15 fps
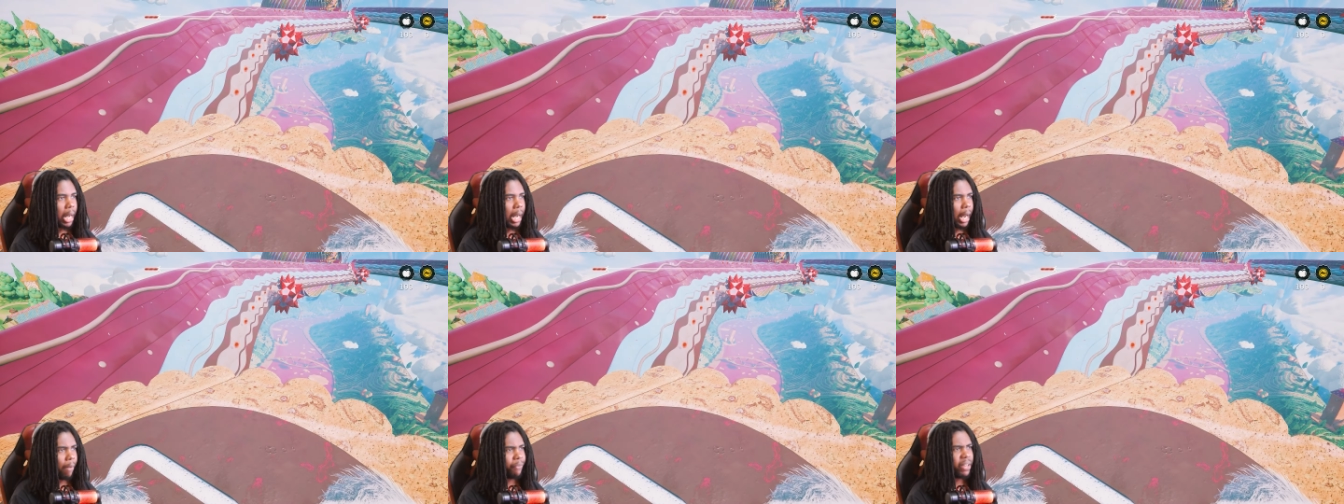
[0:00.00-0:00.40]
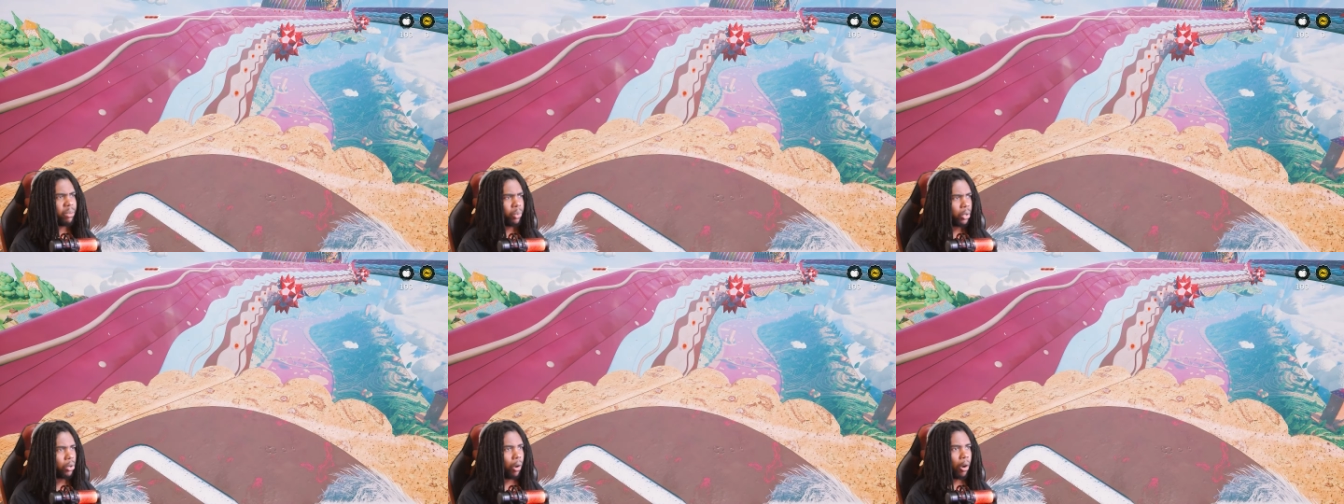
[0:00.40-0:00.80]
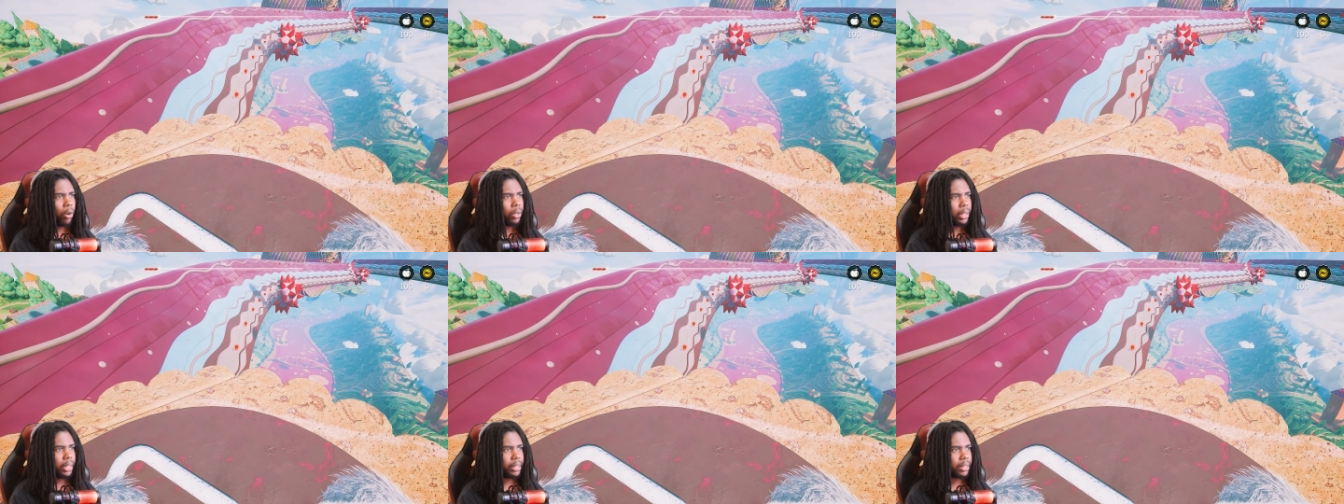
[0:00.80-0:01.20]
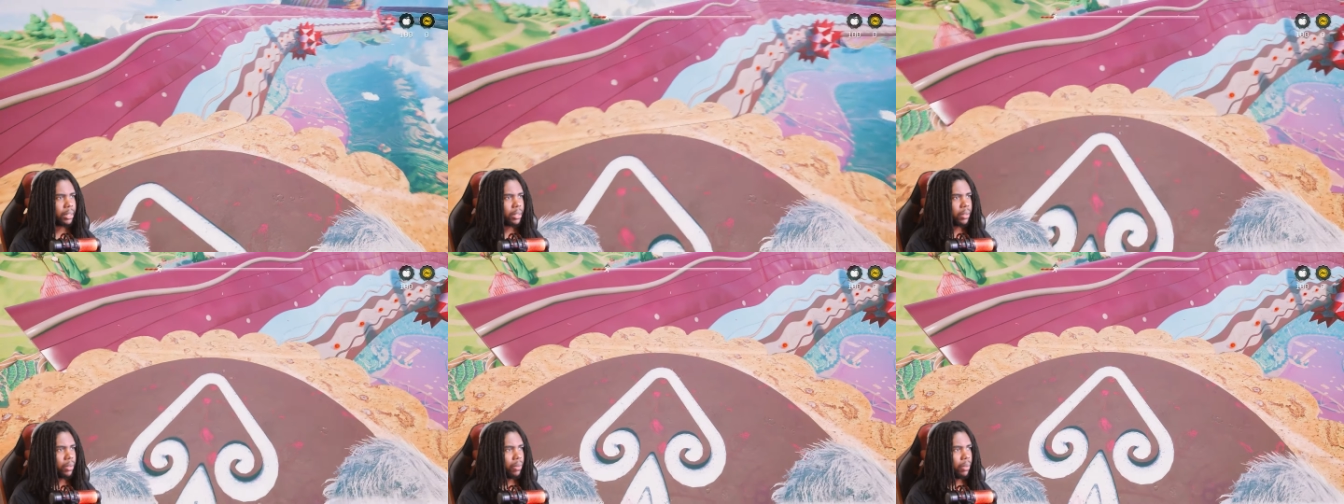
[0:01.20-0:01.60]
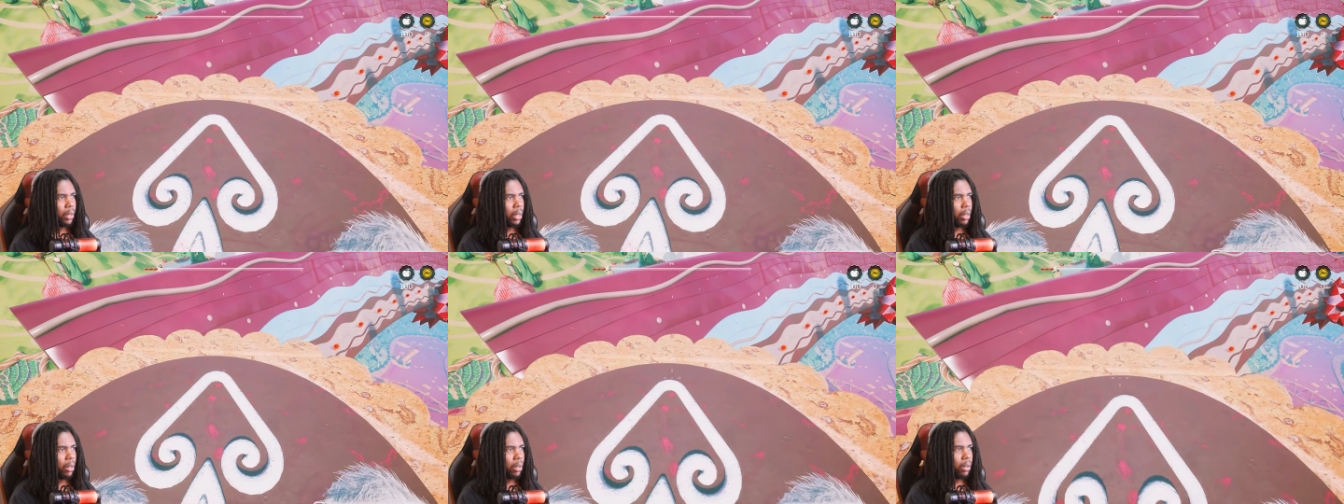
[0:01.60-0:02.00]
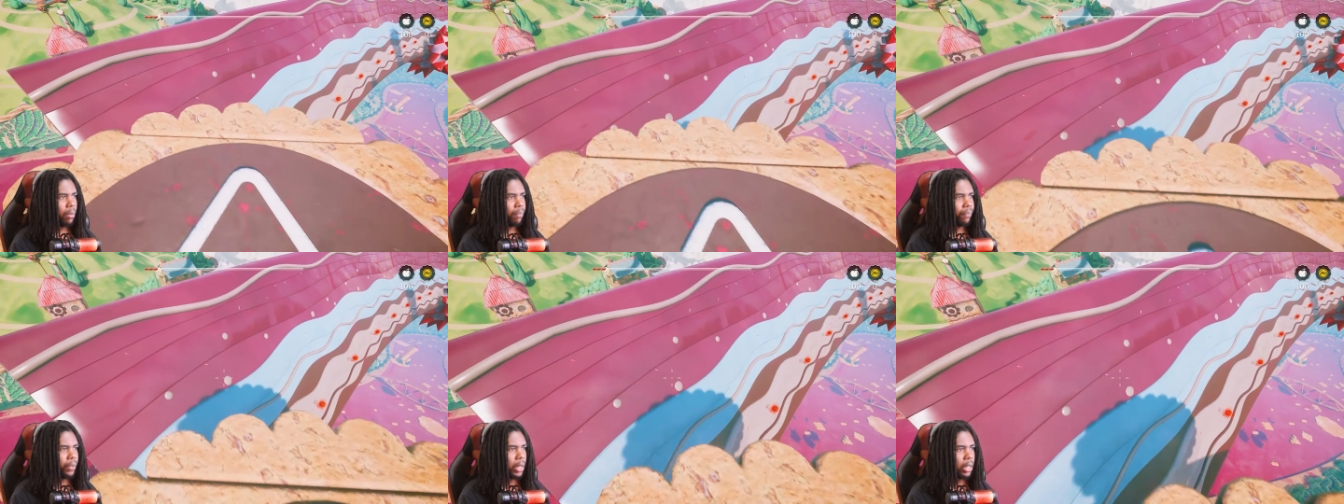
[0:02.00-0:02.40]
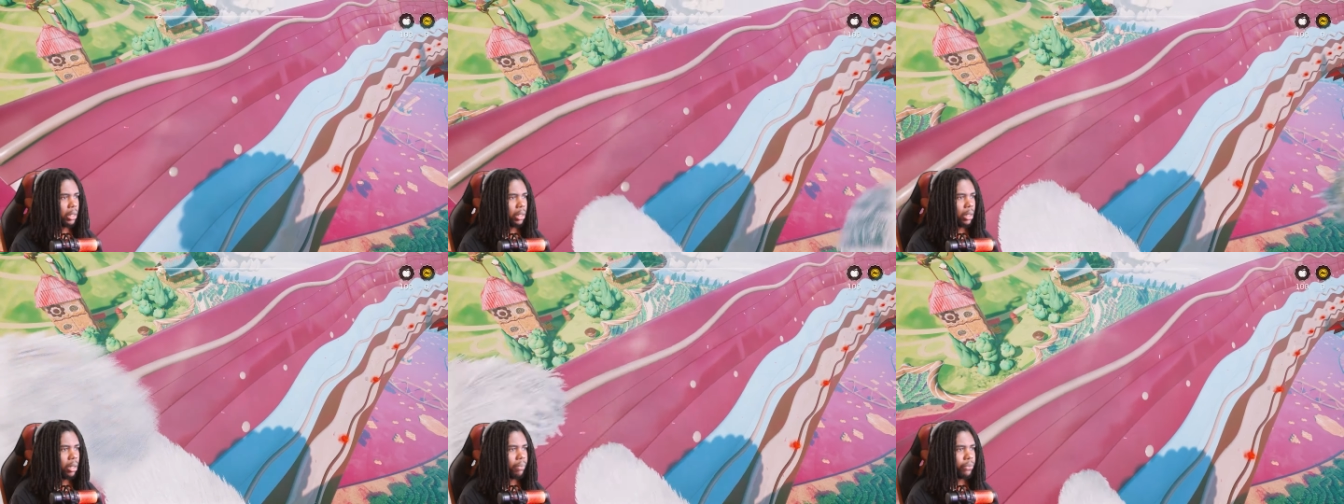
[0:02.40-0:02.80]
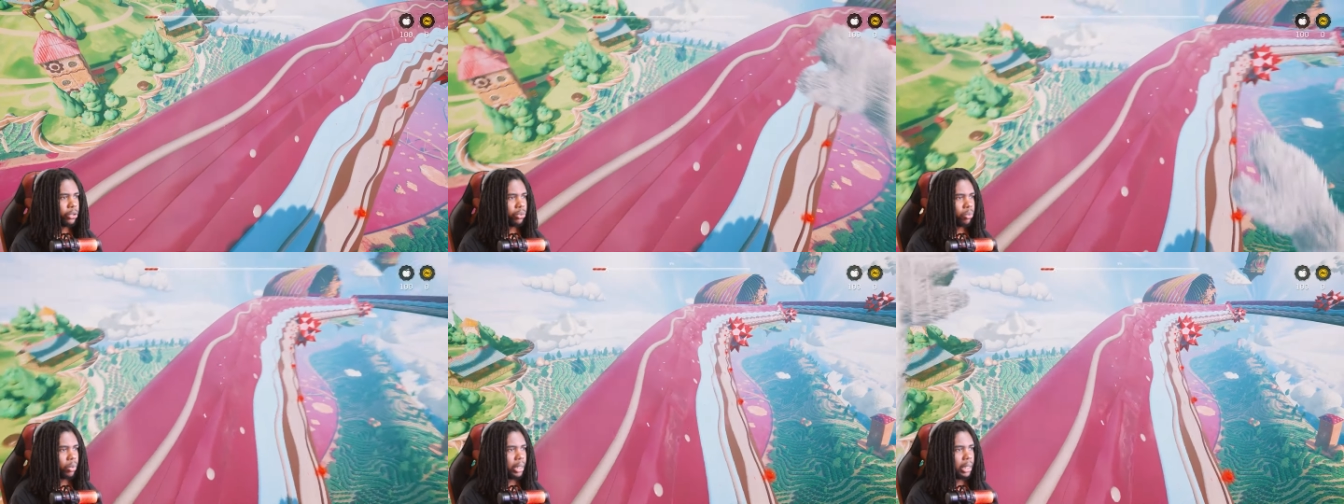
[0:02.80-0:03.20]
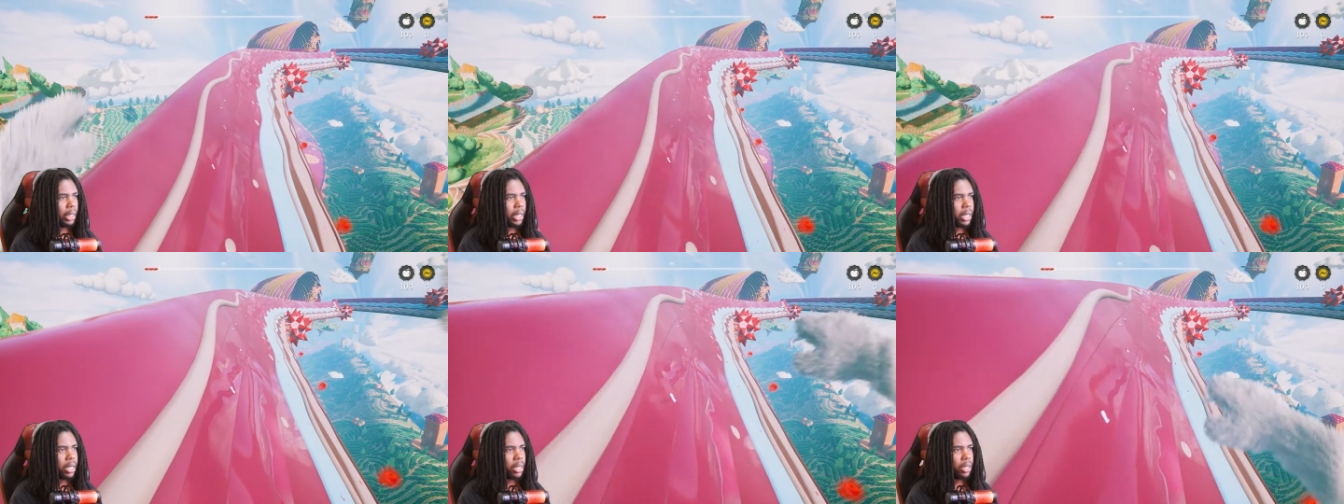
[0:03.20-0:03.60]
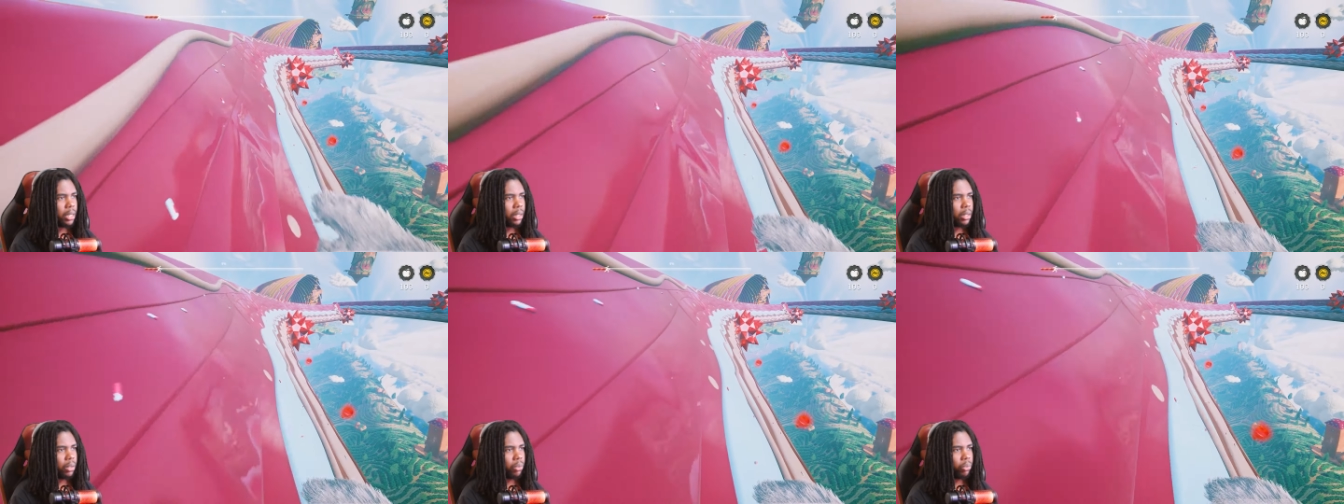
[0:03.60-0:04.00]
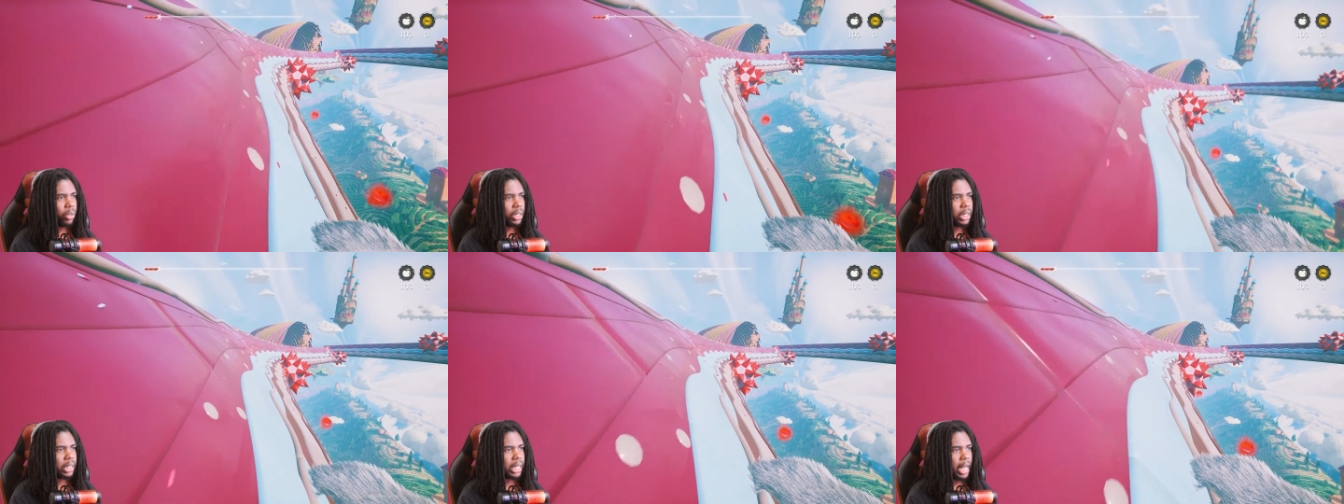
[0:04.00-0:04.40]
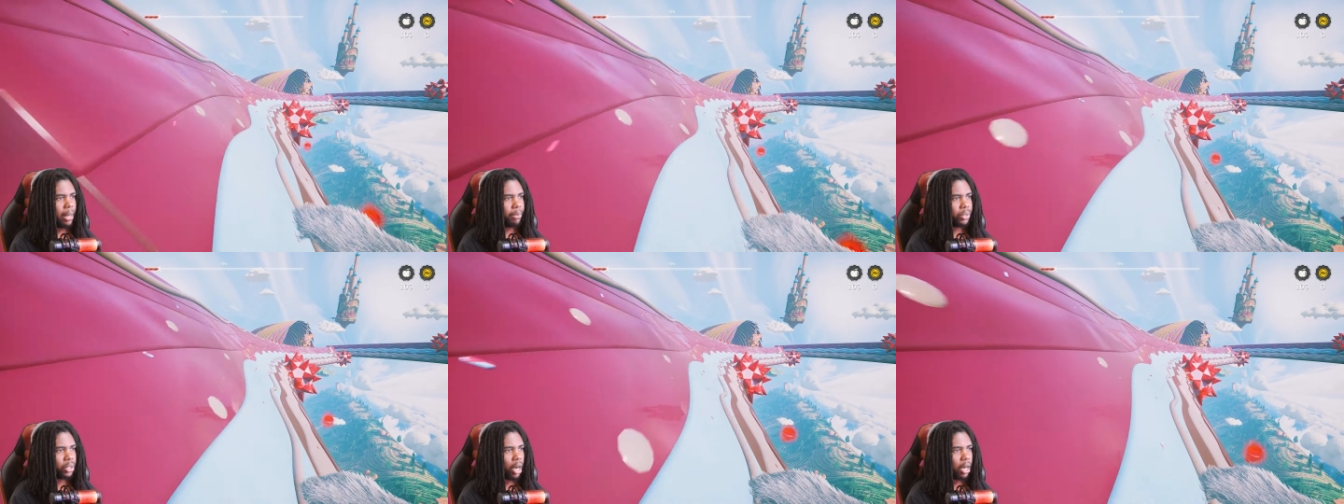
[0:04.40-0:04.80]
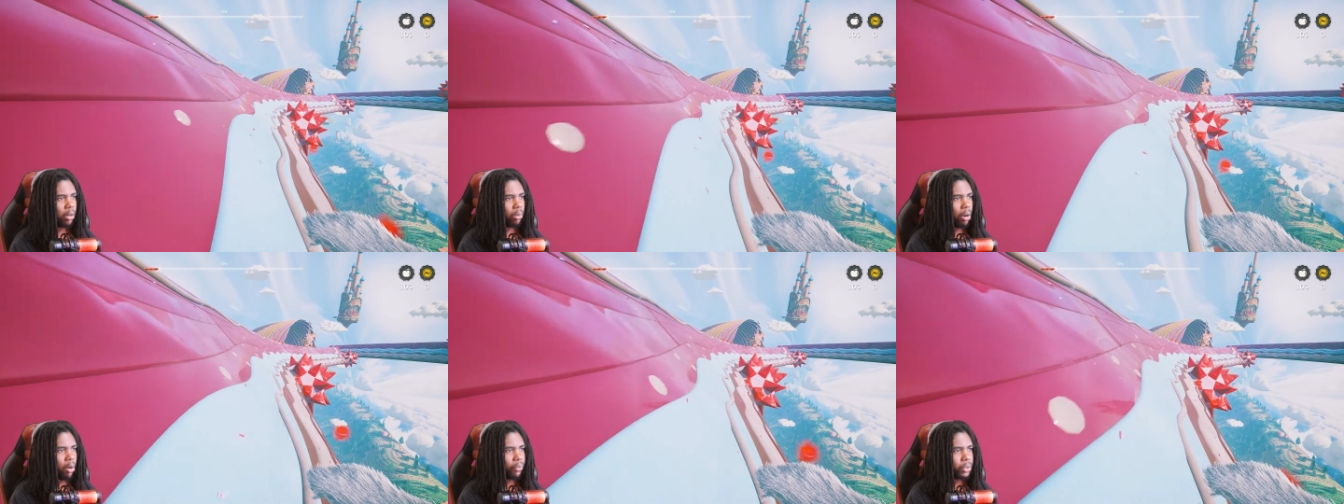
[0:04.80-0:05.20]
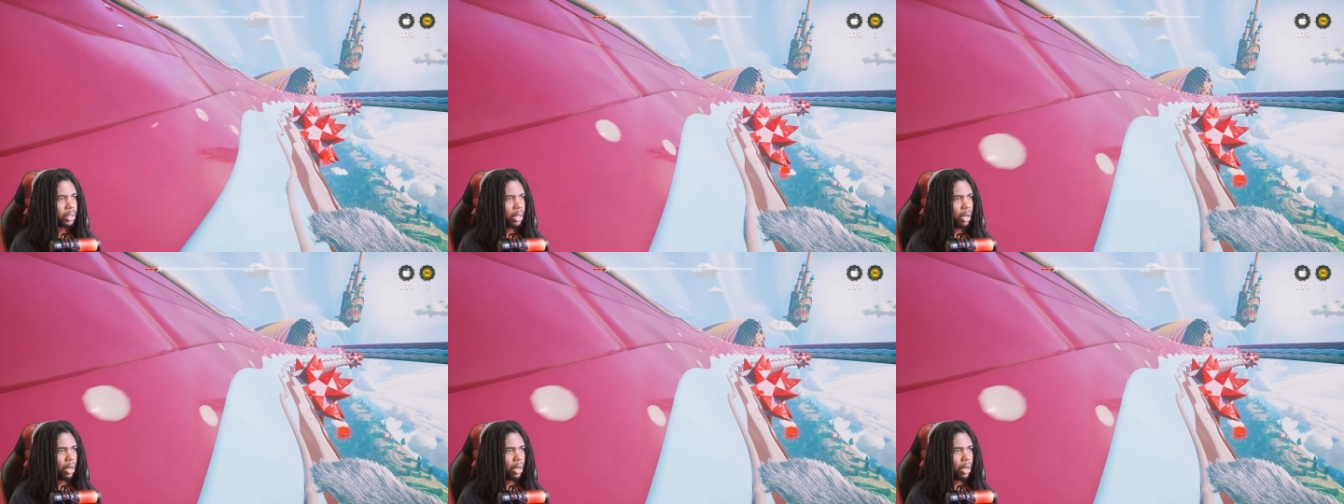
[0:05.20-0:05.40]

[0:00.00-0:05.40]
I think regardless, the glove was really. What's his name? Zagarov or